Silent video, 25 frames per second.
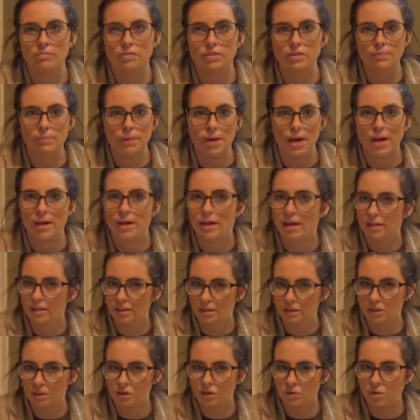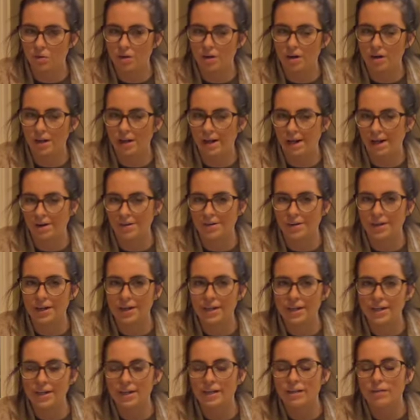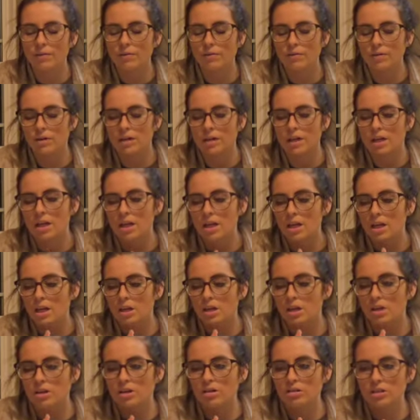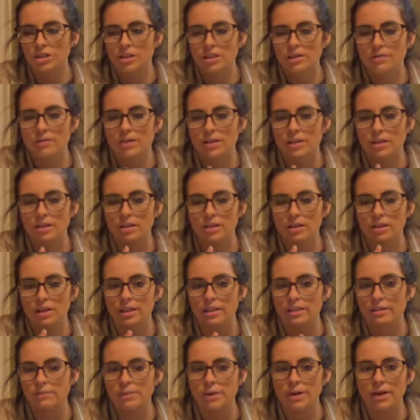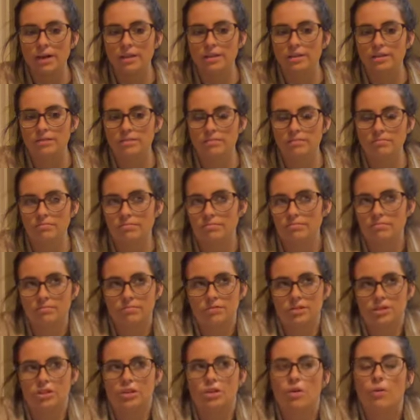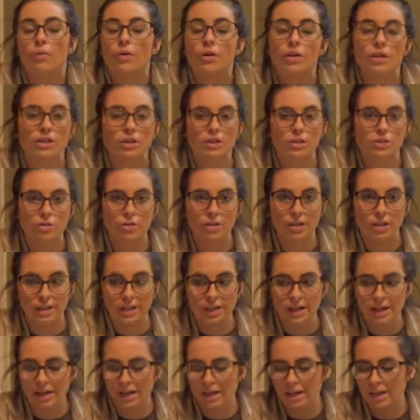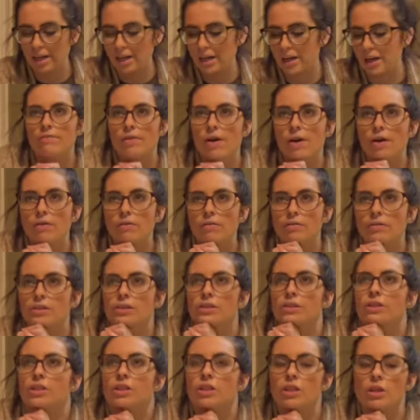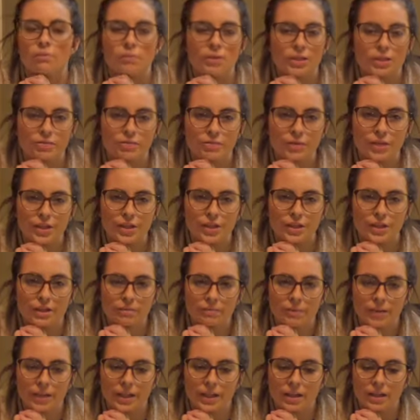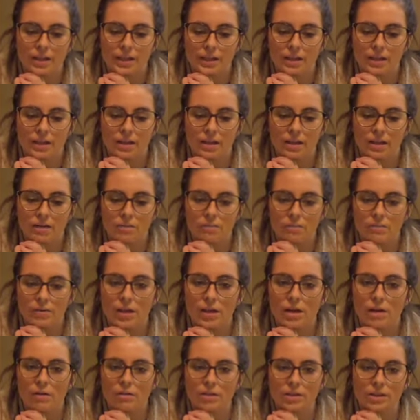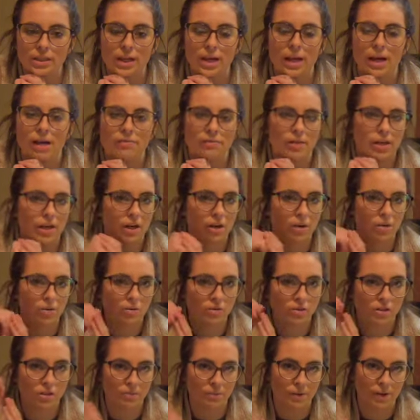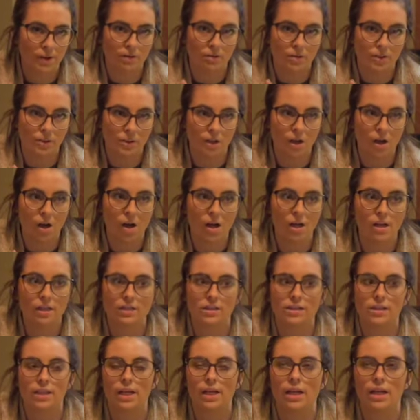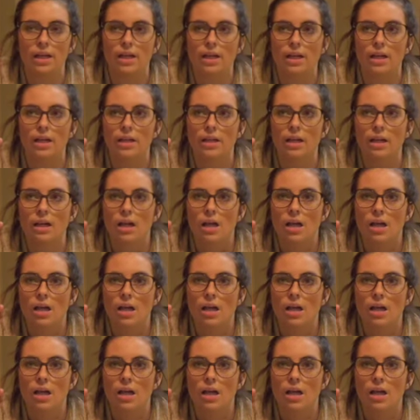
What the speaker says: depend on the store carrying it, or you know, just even like depend on just going to the store to get it. I found so much freedom in being able to have like our own tomato sauce and